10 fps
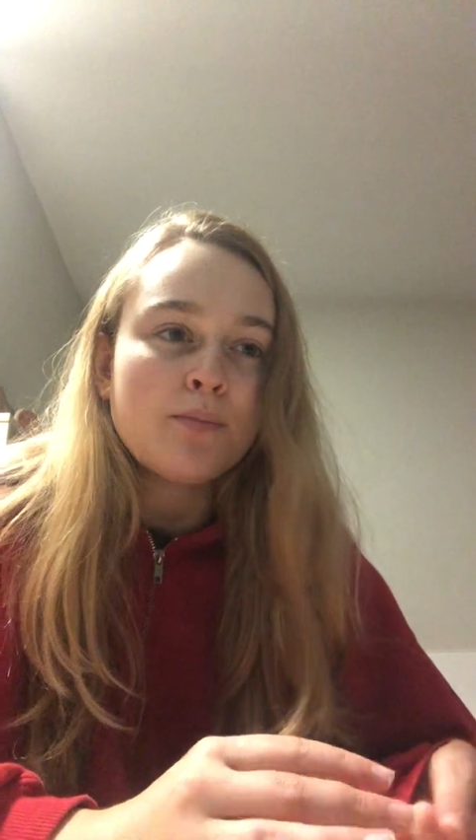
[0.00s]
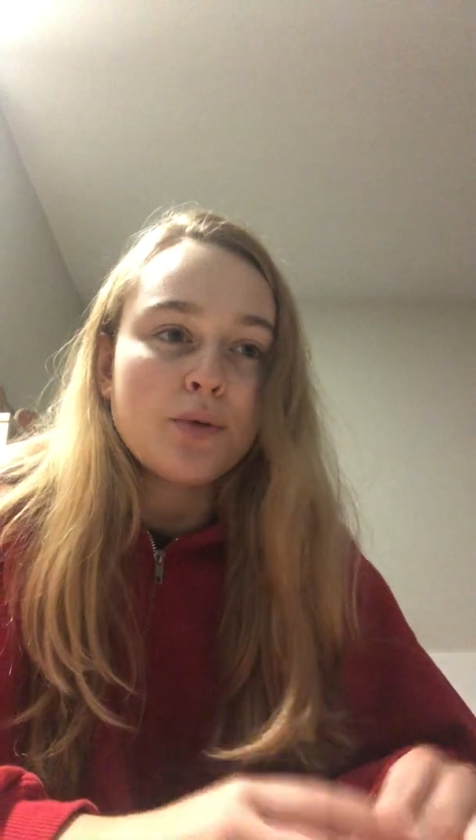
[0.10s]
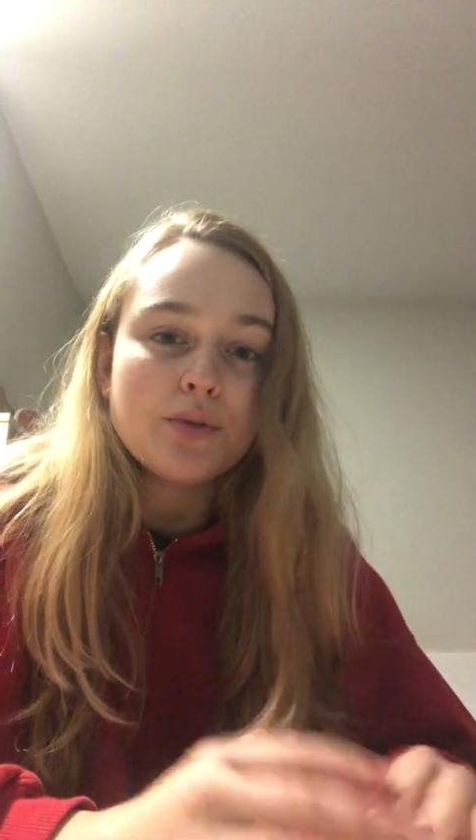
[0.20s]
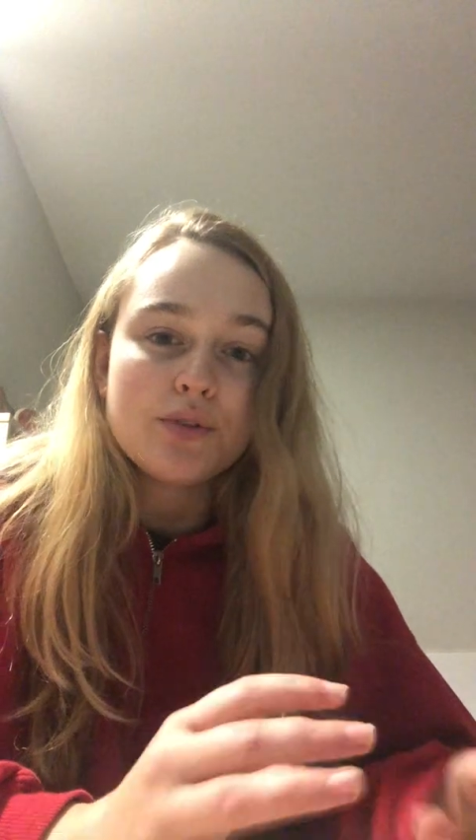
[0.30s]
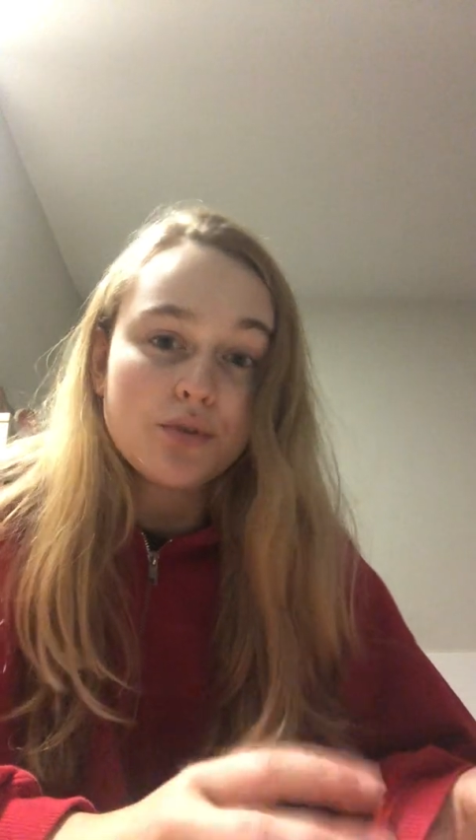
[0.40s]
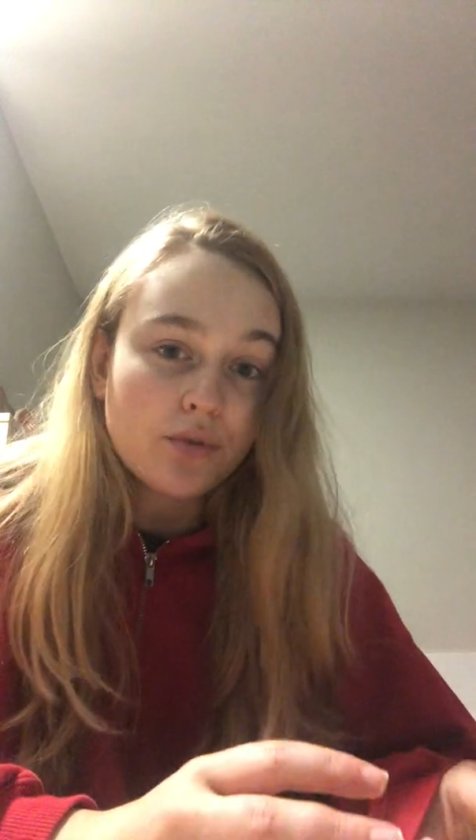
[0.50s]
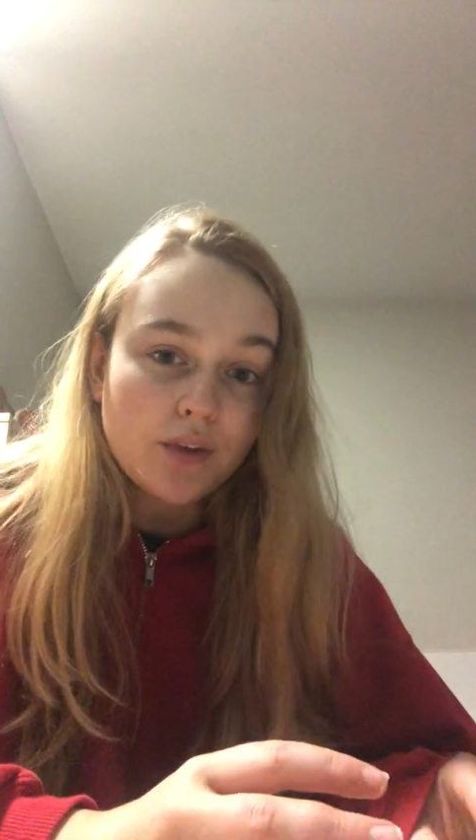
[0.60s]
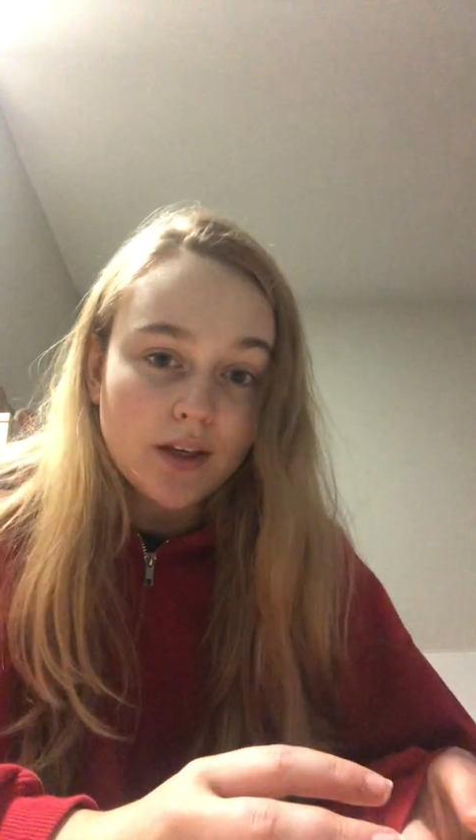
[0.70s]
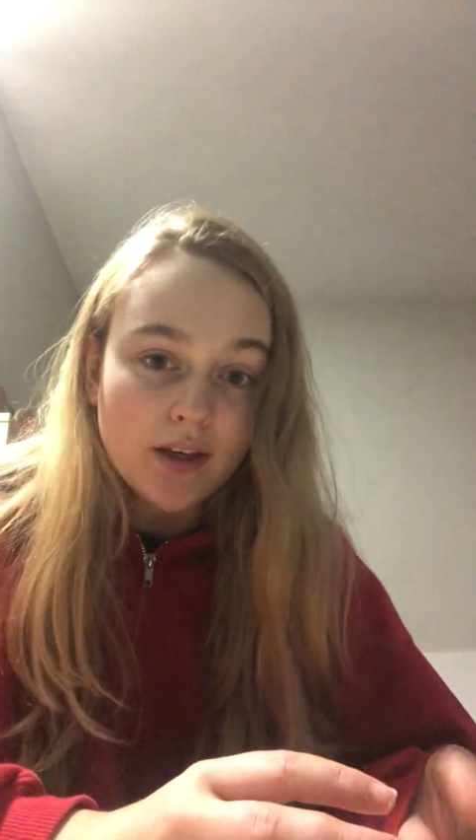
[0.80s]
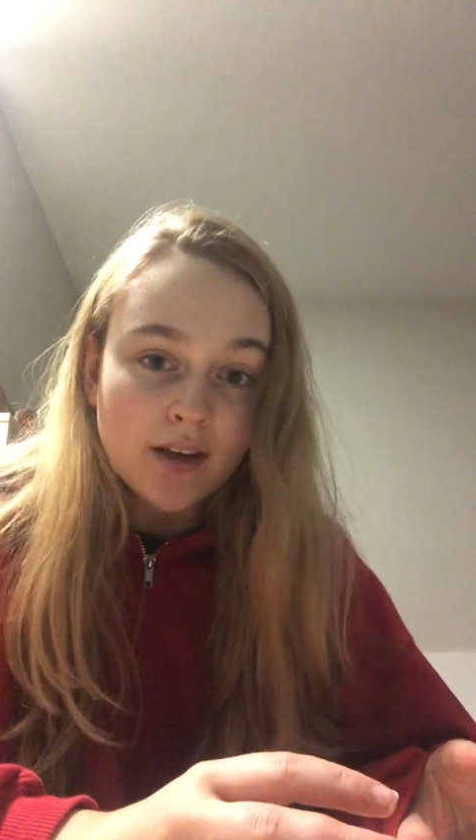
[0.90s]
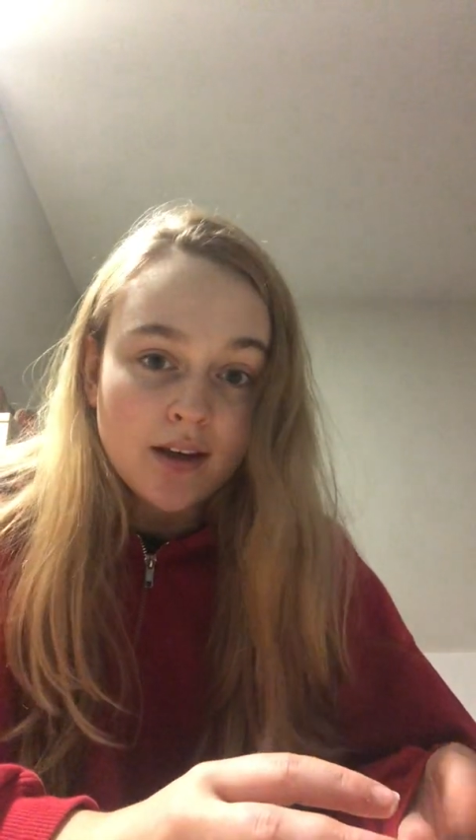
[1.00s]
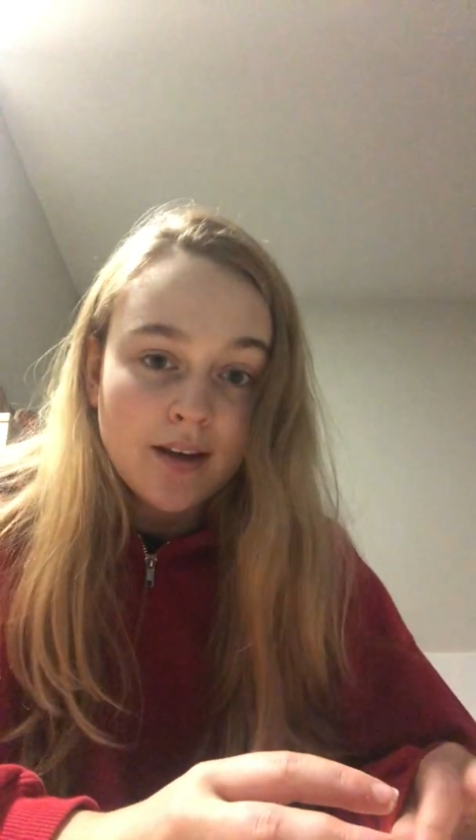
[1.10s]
post-Soviet,